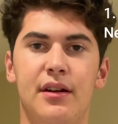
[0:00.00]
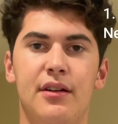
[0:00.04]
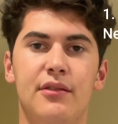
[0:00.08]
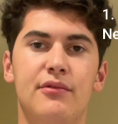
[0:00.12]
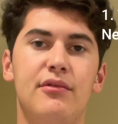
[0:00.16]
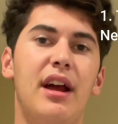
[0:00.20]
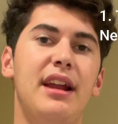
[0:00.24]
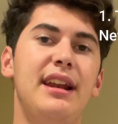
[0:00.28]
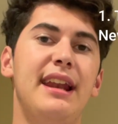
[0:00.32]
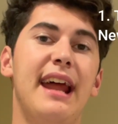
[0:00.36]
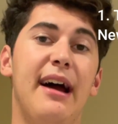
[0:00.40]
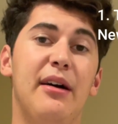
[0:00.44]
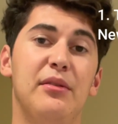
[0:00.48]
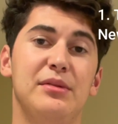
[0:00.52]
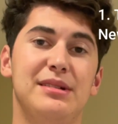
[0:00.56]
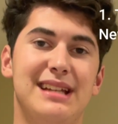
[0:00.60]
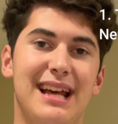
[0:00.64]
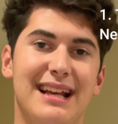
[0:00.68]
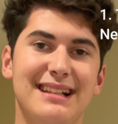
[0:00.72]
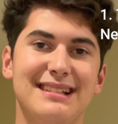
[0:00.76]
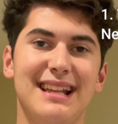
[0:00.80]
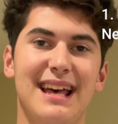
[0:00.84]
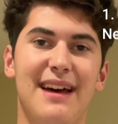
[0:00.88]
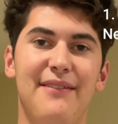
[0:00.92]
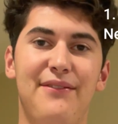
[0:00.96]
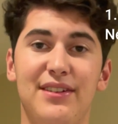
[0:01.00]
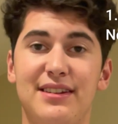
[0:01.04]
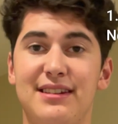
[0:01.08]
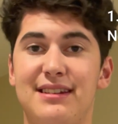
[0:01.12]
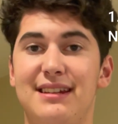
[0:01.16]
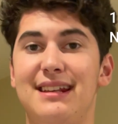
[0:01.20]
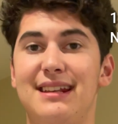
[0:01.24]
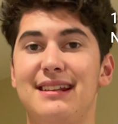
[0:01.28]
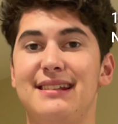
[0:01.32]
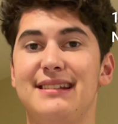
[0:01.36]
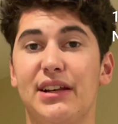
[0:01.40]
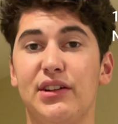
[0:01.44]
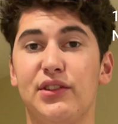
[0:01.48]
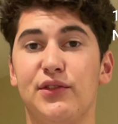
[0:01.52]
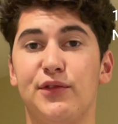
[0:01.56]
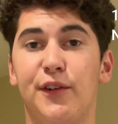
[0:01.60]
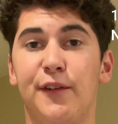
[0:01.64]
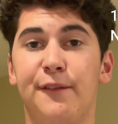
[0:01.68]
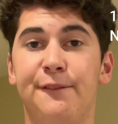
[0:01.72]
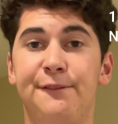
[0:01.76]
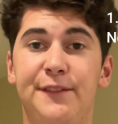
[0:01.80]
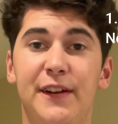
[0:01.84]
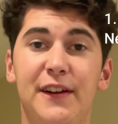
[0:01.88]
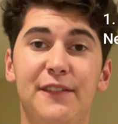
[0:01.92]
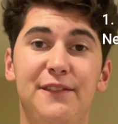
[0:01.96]
Right now, Tesla FSD sells for
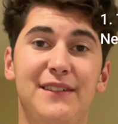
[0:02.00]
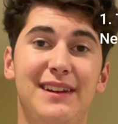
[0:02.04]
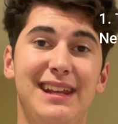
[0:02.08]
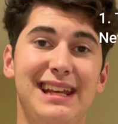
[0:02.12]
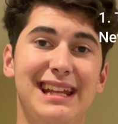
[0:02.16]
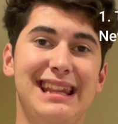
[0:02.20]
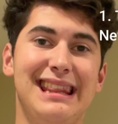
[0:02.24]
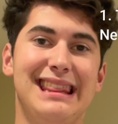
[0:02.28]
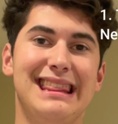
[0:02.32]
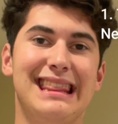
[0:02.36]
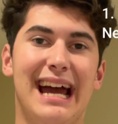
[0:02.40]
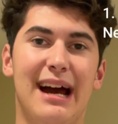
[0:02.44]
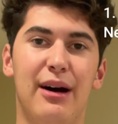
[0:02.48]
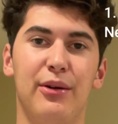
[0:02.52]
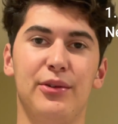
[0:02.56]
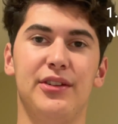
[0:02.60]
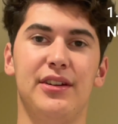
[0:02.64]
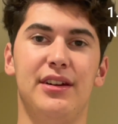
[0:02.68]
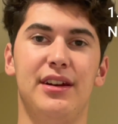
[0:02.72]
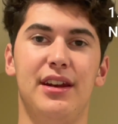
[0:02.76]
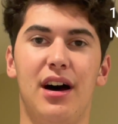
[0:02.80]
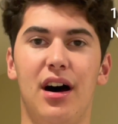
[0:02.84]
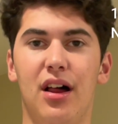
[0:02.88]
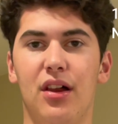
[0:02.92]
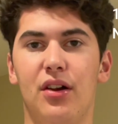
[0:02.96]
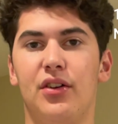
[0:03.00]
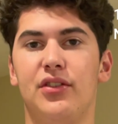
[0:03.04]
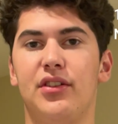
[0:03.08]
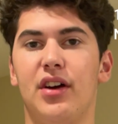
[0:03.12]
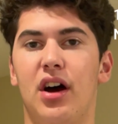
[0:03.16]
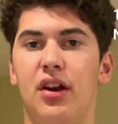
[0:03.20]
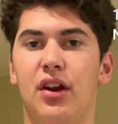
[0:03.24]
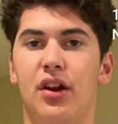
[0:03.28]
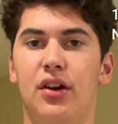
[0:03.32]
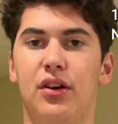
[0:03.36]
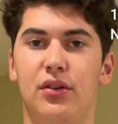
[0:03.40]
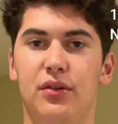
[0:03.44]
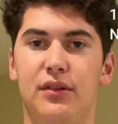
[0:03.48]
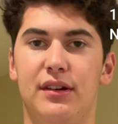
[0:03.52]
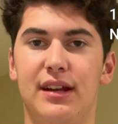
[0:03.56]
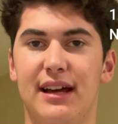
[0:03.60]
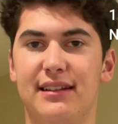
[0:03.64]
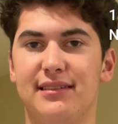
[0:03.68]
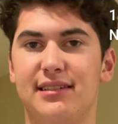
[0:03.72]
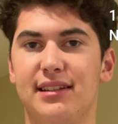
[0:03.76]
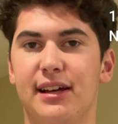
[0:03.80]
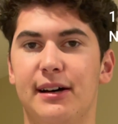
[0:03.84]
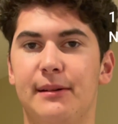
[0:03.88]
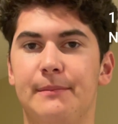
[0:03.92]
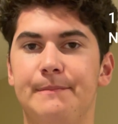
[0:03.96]
$15,000 on a new
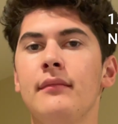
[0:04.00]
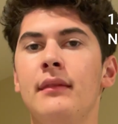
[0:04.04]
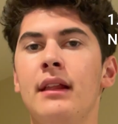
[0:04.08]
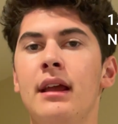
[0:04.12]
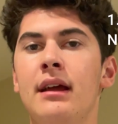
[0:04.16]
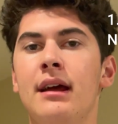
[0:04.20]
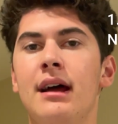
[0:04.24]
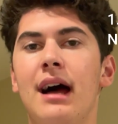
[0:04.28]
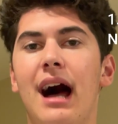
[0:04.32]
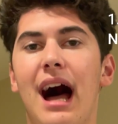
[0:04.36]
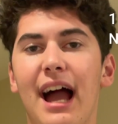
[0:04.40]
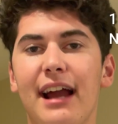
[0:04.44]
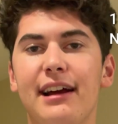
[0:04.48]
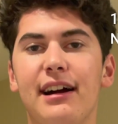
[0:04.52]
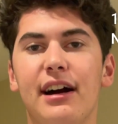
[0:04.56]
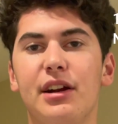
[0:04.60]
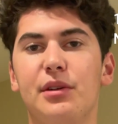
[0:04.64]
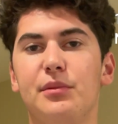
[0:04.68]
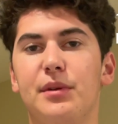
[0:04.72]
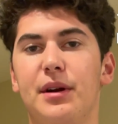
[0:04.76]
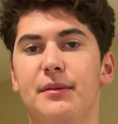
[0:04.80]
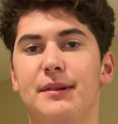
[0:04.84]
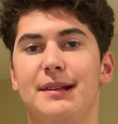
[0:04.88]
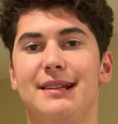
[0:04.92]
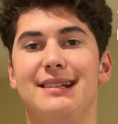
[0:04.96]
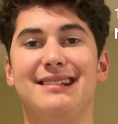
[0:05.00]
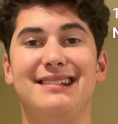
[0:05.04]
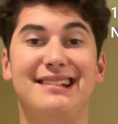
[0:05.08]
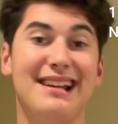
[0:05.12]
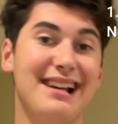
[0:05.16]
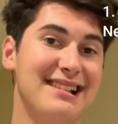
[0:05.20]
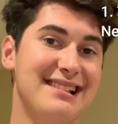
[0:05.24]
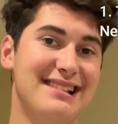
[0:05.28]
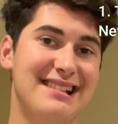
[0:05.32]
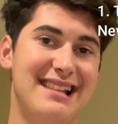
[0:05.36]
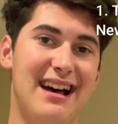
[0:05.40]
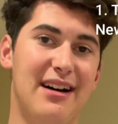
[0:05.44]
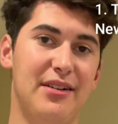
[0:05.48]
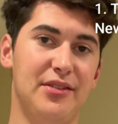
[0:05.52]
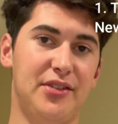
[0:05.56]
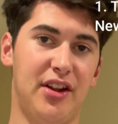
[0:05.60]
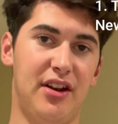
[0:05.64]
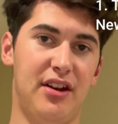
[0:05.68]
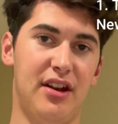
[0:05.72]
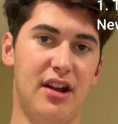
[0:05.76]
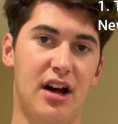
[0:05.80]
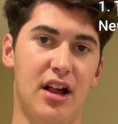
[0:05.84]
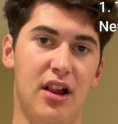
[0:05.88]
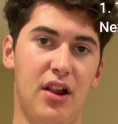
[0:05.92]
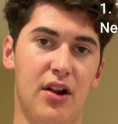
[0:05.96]
Tesla. I got it when it was
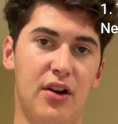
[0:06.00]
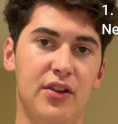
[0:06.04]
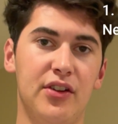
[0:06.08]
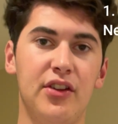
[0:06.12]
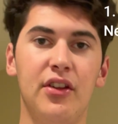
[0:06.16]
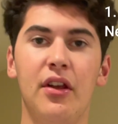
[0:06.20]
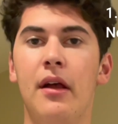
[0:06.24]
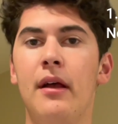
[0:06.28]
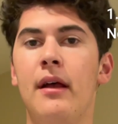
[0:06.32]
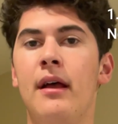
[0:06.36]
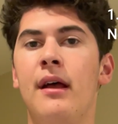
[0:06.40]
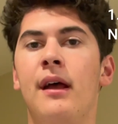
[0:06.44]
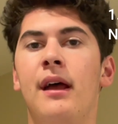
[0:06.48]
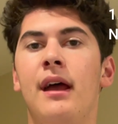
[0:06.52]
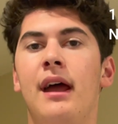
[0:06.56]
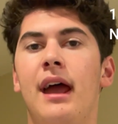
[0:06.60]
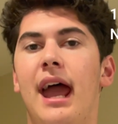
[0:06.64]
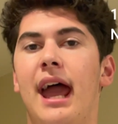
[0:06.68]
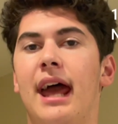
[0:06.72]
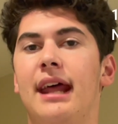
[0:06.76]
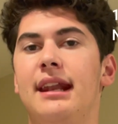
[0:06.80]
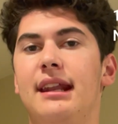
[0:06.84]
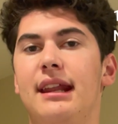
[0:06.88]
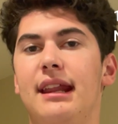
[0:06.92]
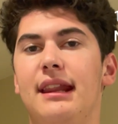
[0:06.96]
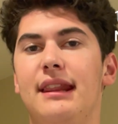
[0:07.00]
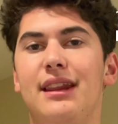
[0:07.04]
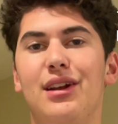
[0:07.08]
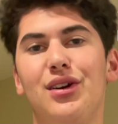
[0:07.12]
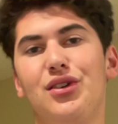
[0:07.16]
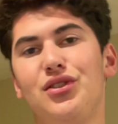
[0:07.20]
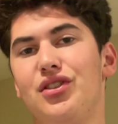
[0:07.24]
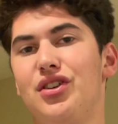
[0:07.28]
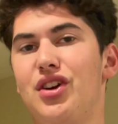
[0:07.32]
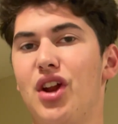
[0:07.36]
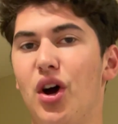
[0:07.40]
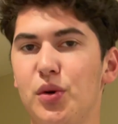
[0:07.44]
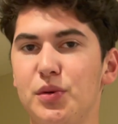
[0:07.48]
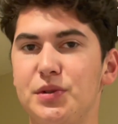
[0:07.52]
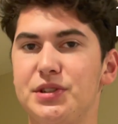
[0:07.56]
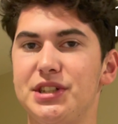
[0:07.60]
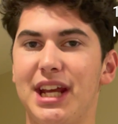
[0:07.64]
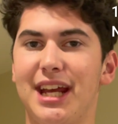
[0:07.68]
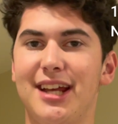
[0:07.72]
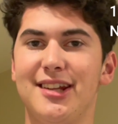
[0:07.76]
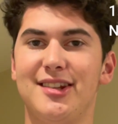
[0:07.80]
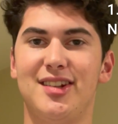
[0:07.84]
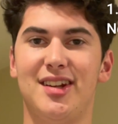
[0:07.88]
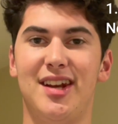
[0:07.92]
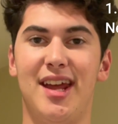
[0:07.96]
$6,000, and there's no
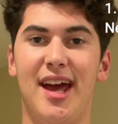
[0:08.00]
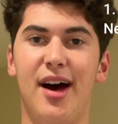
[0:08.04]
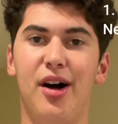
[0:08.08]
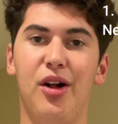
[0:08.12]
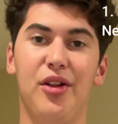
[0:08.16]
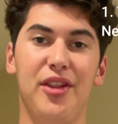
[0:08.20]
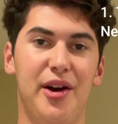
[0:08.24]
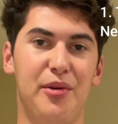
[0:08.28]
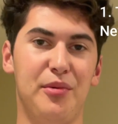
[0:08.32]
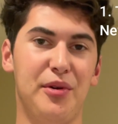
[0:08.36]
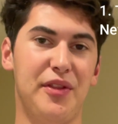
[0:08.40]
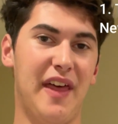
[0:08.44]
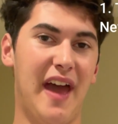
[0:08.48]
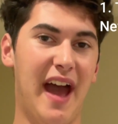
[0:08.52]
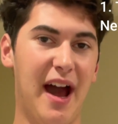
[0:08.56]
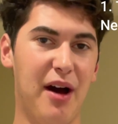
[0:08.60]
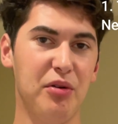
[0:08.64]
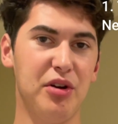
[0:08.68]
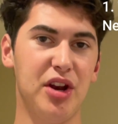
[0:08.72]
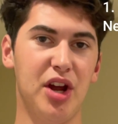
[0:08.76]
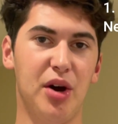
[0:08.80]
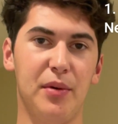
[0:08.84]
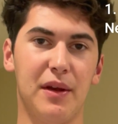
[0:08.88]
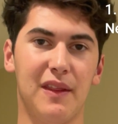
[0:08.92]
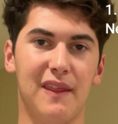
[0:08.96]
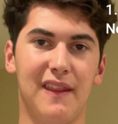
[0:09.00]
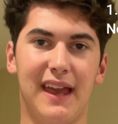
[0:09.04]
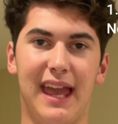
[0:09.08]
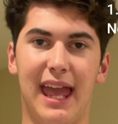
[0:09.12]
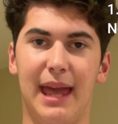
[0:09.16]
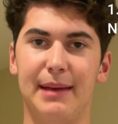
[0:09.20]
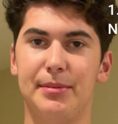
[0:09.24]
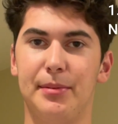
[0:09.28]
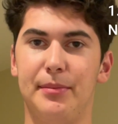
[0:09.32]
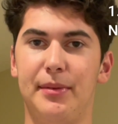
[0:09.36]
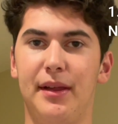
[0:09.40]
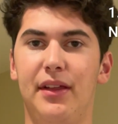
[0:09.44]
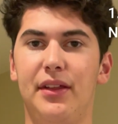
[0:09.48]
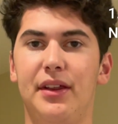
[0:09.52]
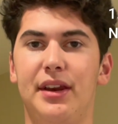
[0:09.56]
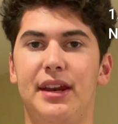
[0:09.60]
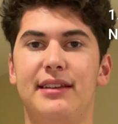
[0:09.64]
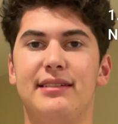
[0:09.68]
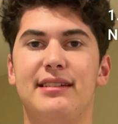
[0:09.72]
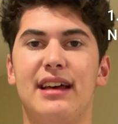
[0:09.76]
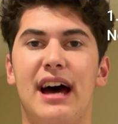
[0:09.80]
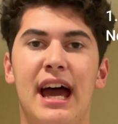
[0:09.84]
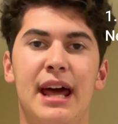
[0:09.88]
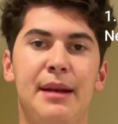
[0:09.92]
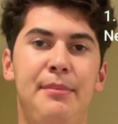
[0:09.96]
chance in hell that without knowing the
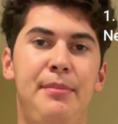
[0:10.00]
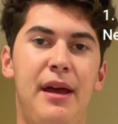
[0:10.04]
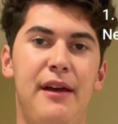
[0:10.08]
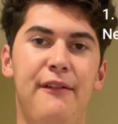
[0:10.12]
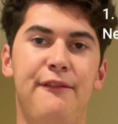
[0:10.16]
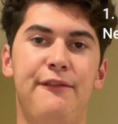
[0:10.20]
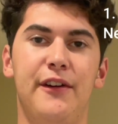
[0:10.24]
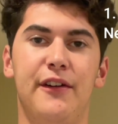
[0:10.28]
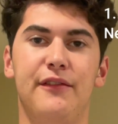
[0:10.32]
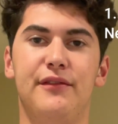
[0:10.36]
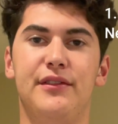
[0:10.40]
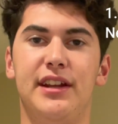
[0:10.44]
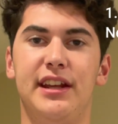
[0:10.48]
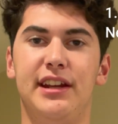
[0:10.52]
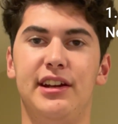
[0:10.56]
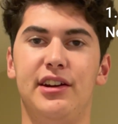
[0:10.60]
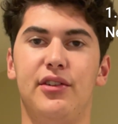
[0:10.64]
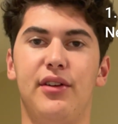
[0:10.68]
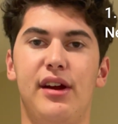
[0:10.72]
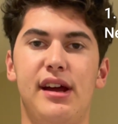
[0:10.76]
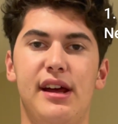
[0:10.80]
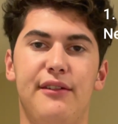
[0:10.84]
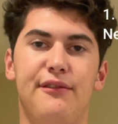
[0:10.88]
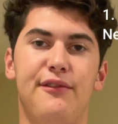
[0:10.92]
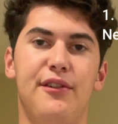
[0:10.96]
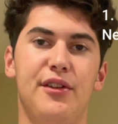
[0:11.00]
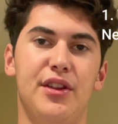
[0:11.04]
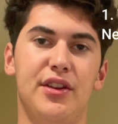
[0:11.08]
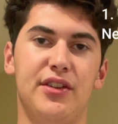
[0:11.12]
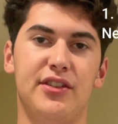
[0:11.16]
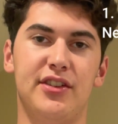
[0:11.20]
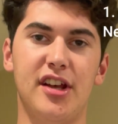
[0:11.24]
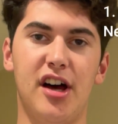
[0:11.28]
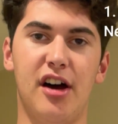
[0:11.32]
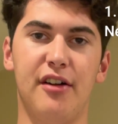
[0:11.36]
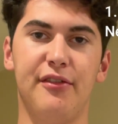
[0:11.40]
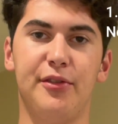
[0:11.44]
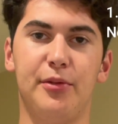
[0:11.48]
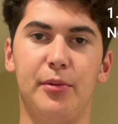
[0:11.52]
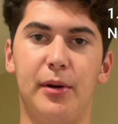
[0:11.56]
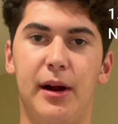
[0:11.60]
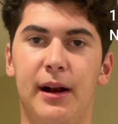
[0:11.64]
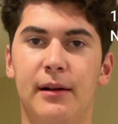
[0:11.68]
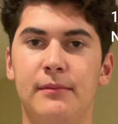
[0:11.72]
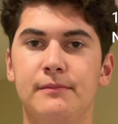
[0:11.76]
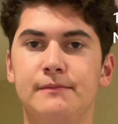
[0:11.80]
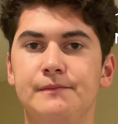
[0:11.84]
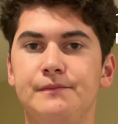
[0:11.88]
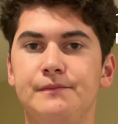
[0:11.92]
capabilities, I'd pay $15,000 for the software.